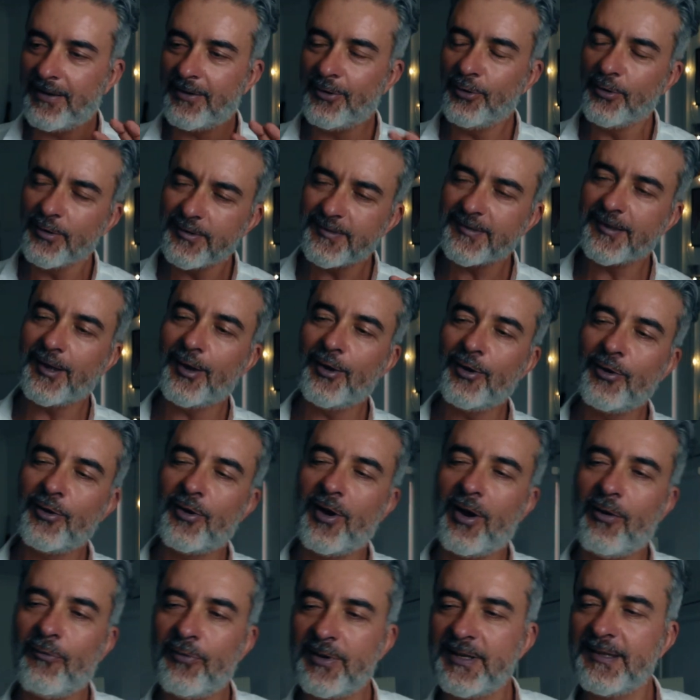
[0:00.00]
also,
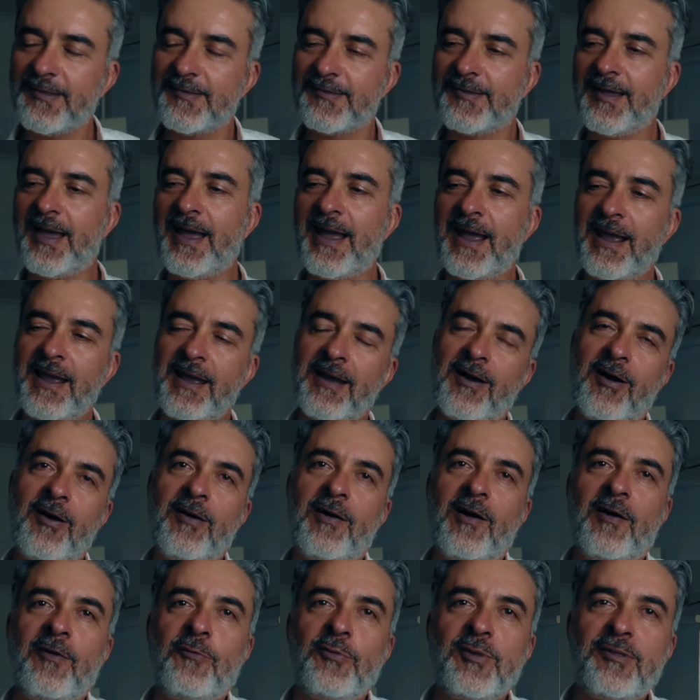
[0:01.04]
I want to say,
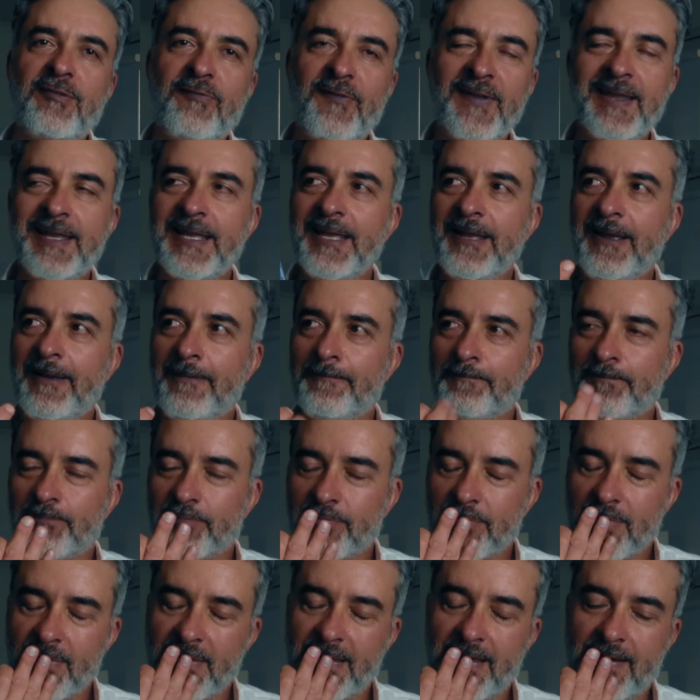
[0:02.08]
I was thinking
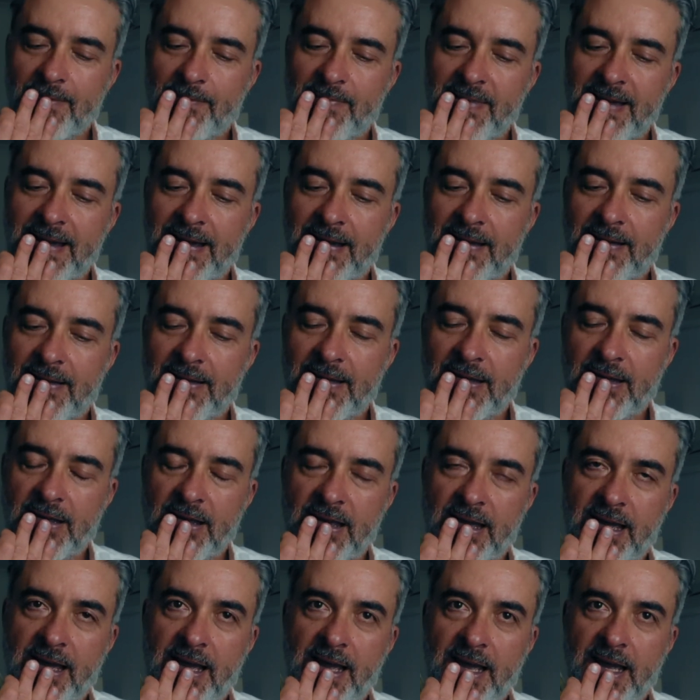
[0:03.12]
about
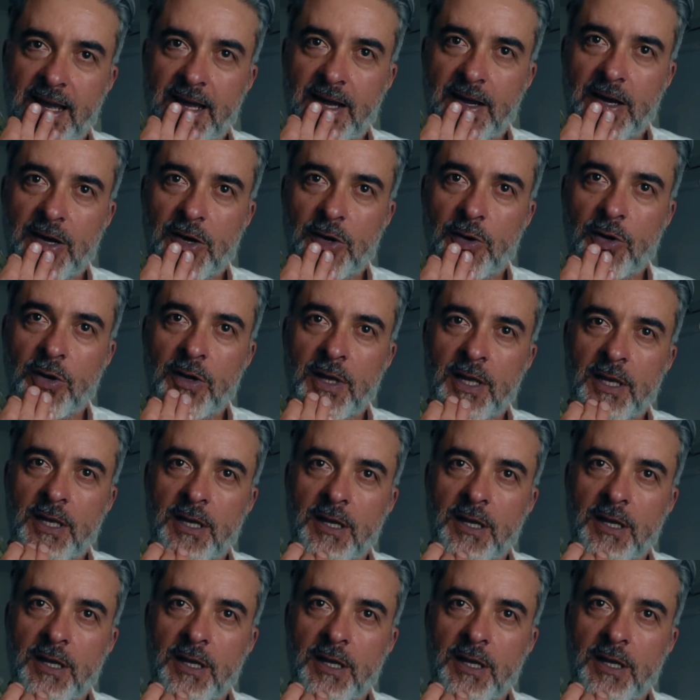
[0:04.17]
how